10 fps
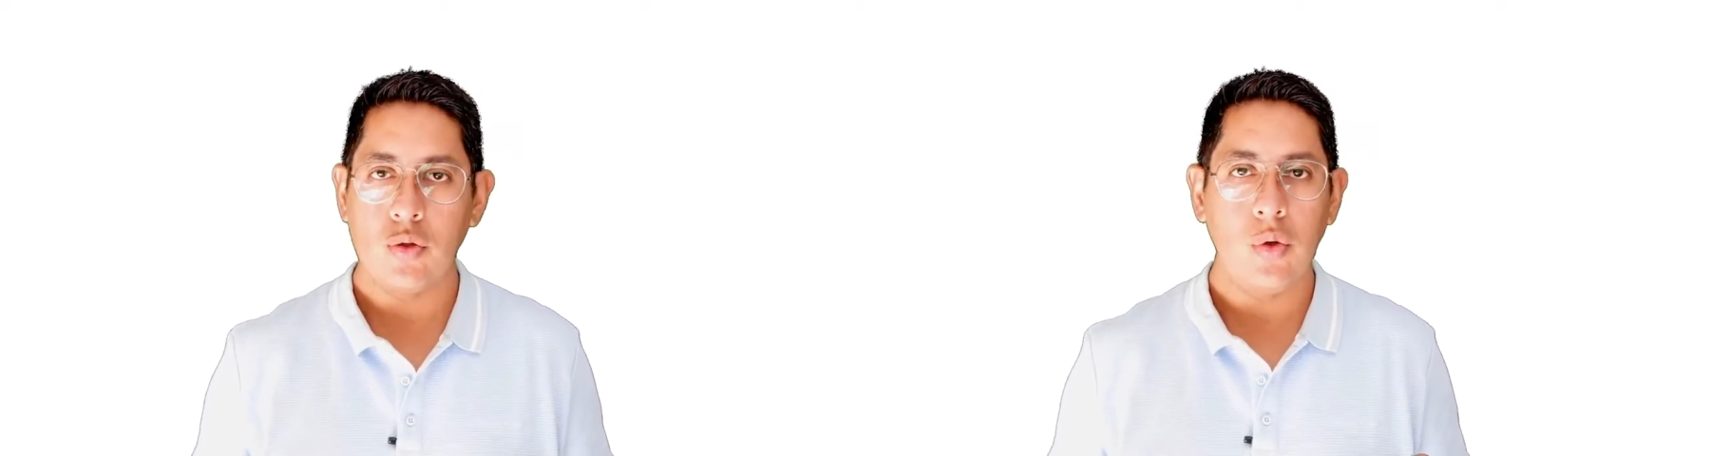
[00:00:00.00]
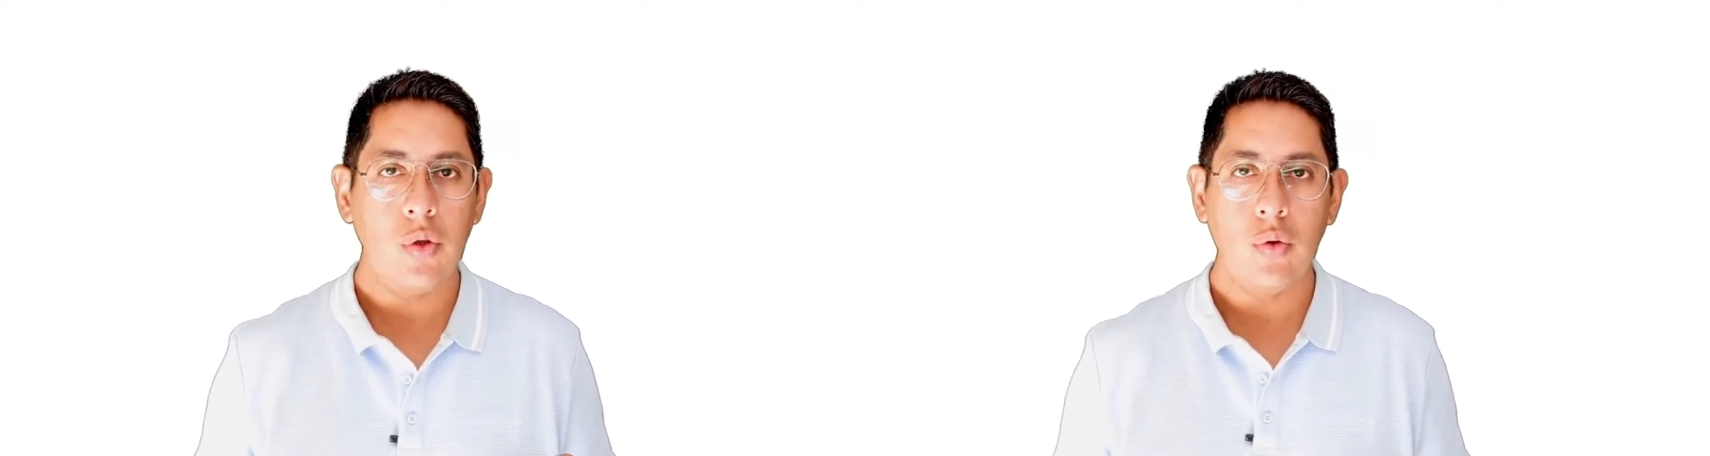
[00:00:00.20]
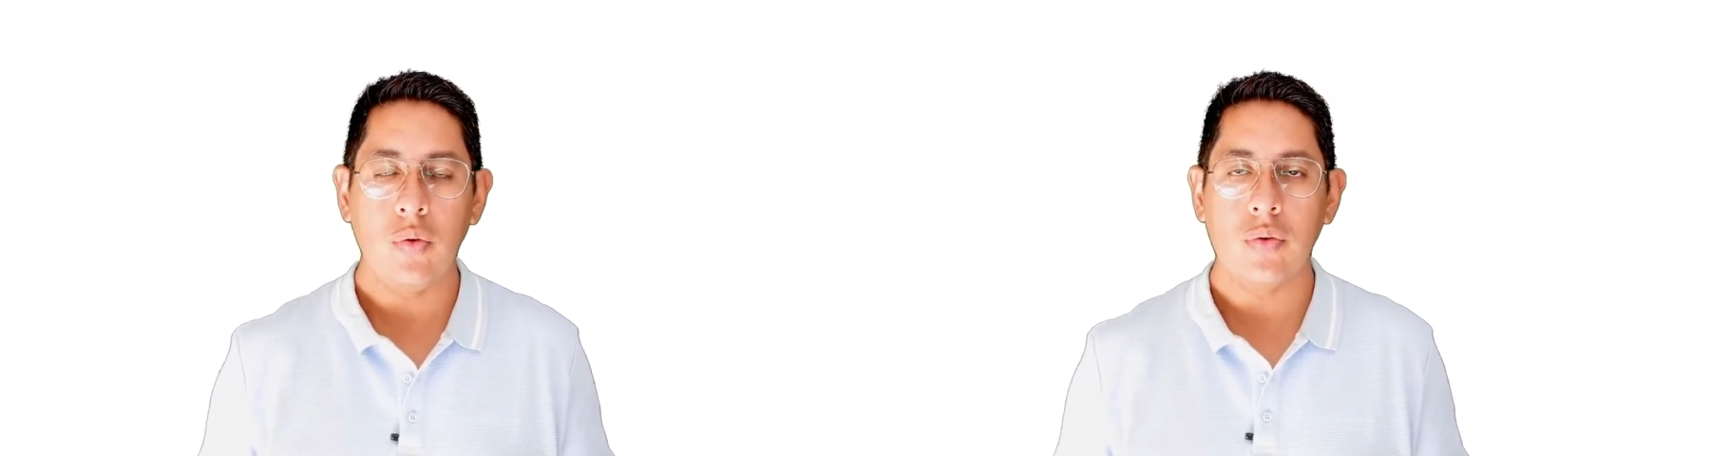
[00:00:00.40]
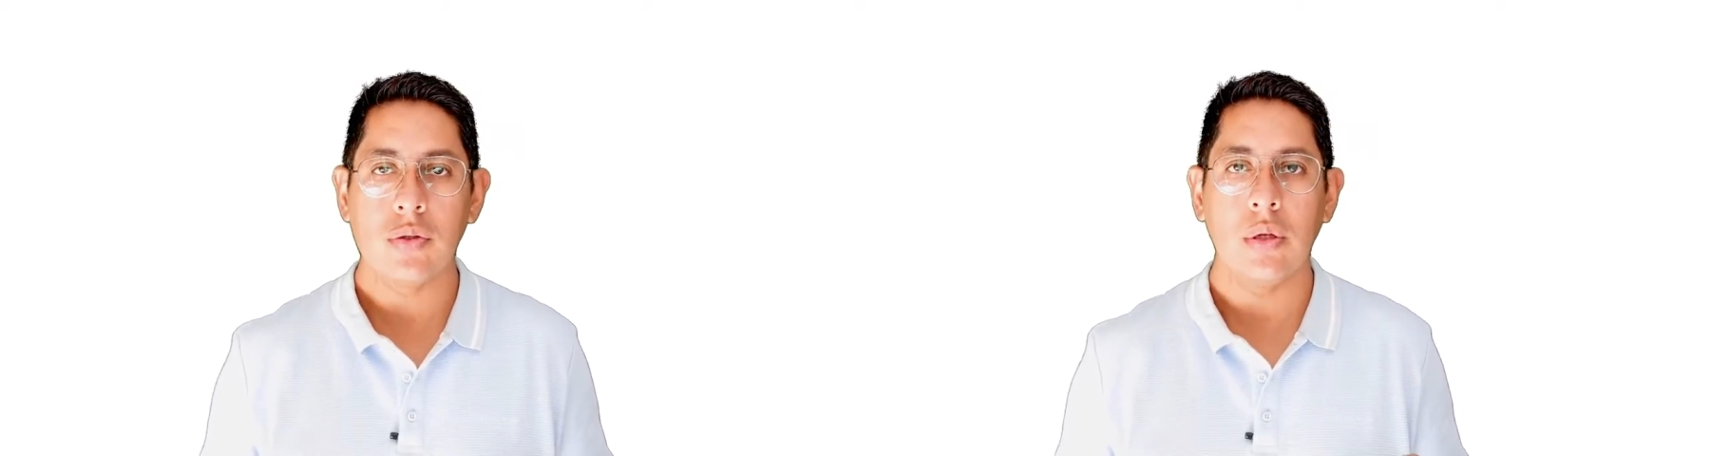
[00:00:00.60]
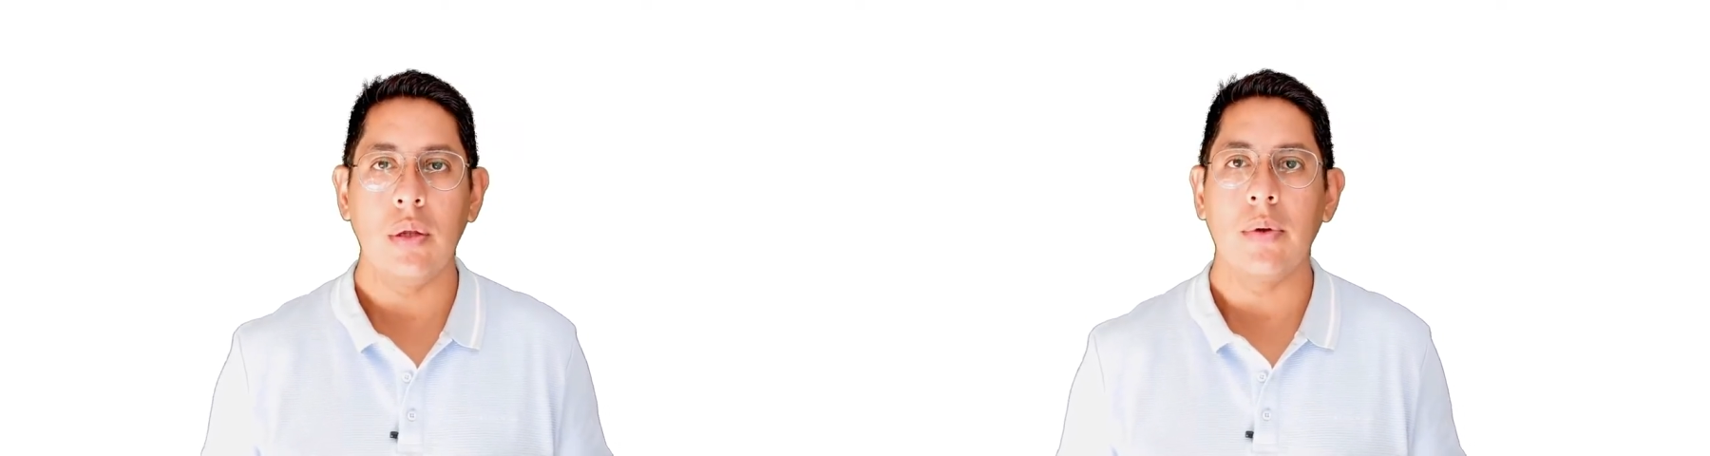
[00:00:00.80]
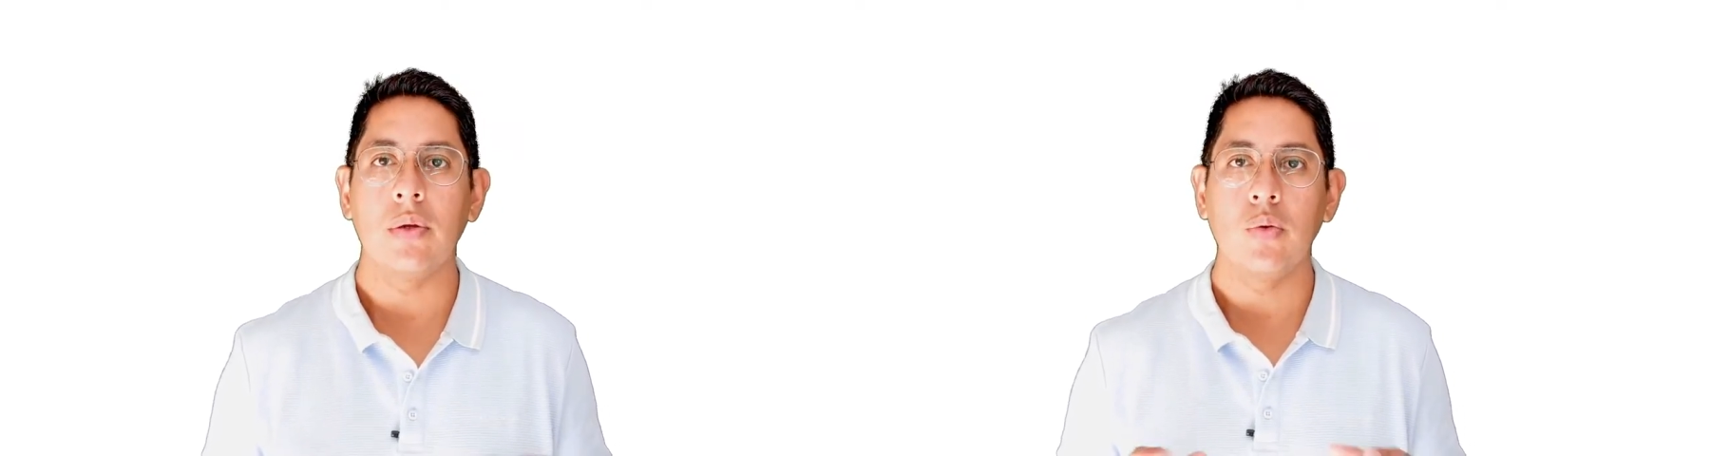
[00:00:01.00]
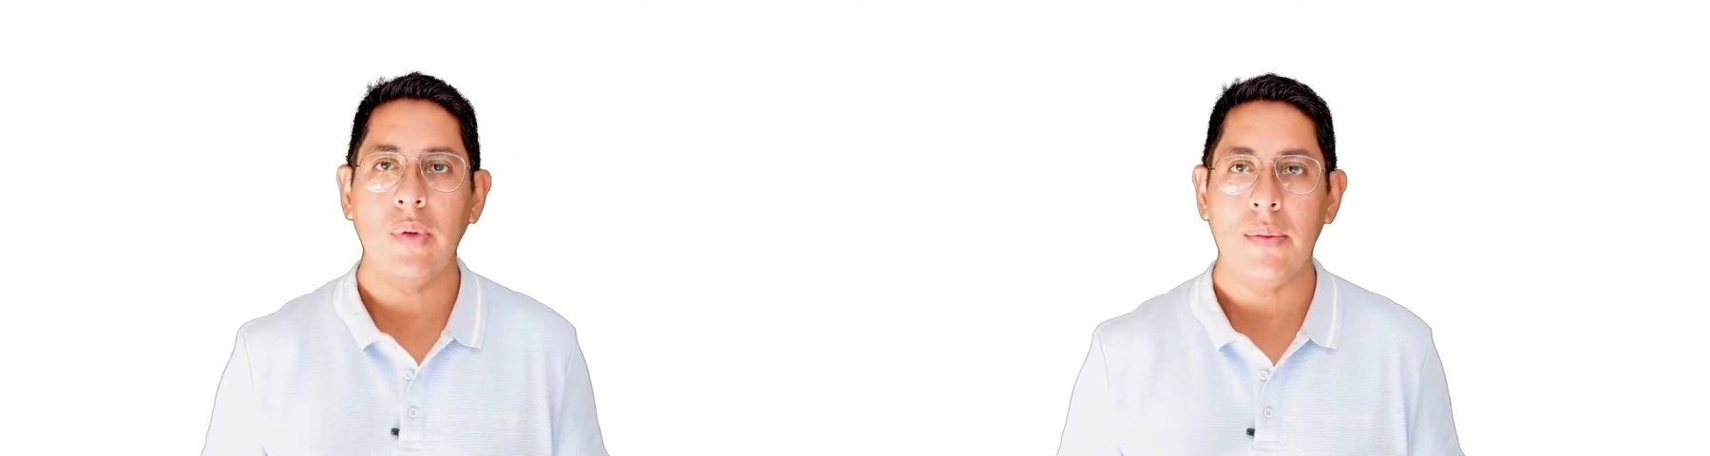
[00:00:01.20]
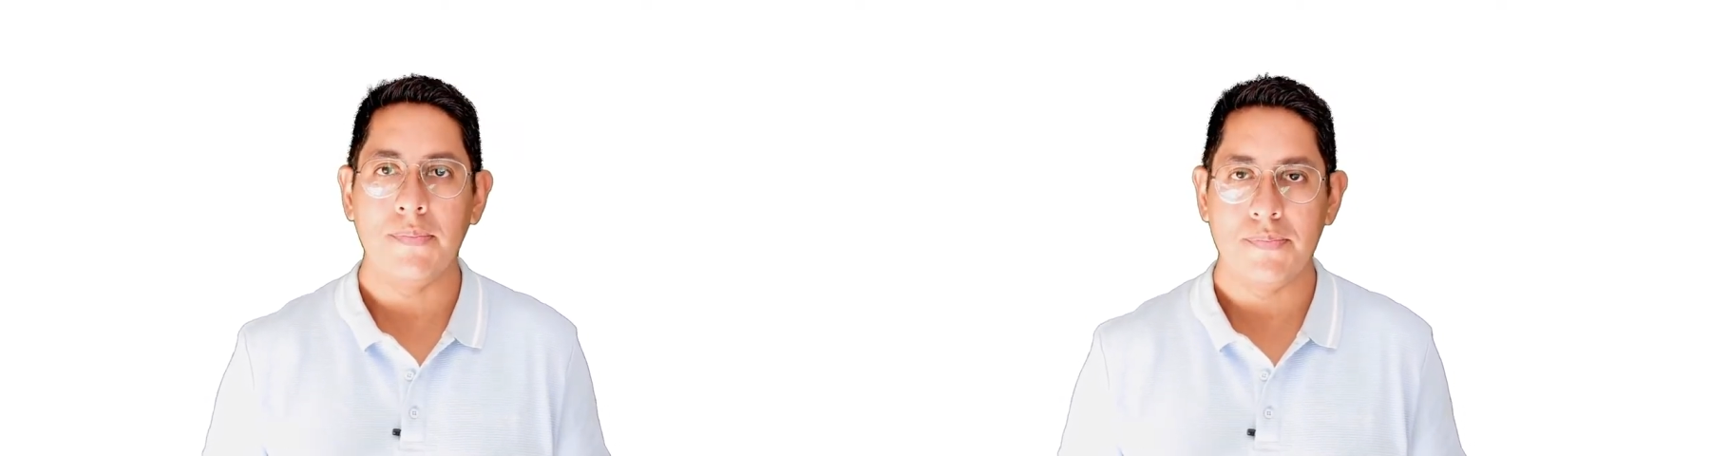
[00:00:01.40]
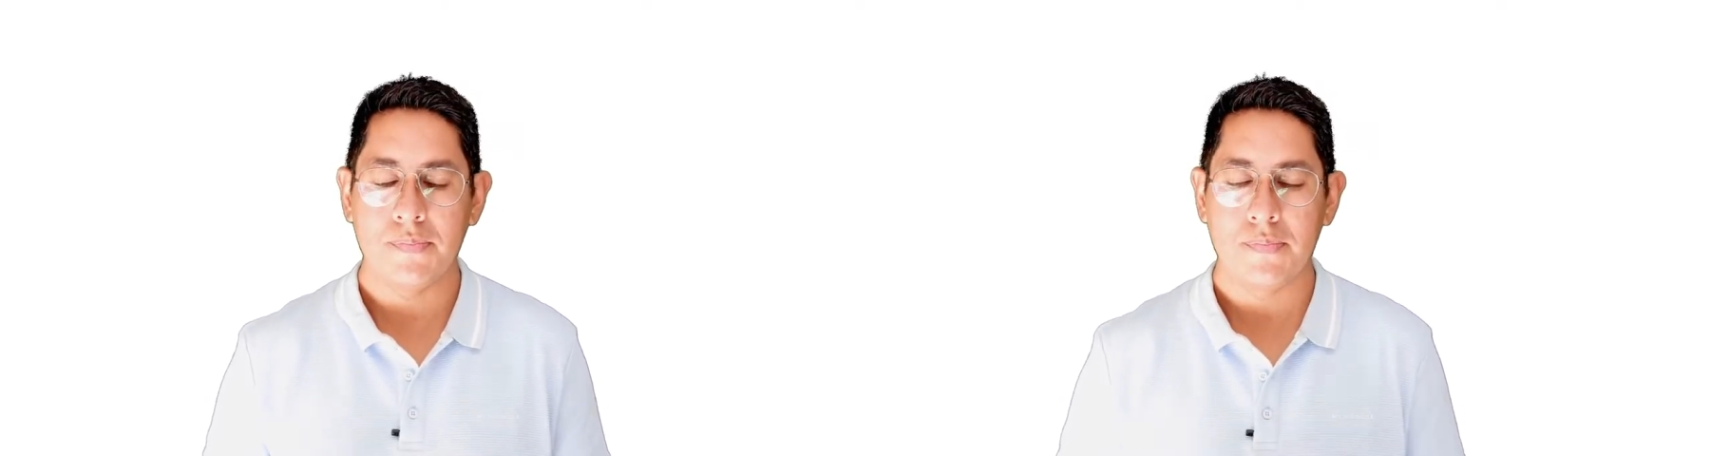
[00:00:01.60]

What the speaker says: to use the verb to be.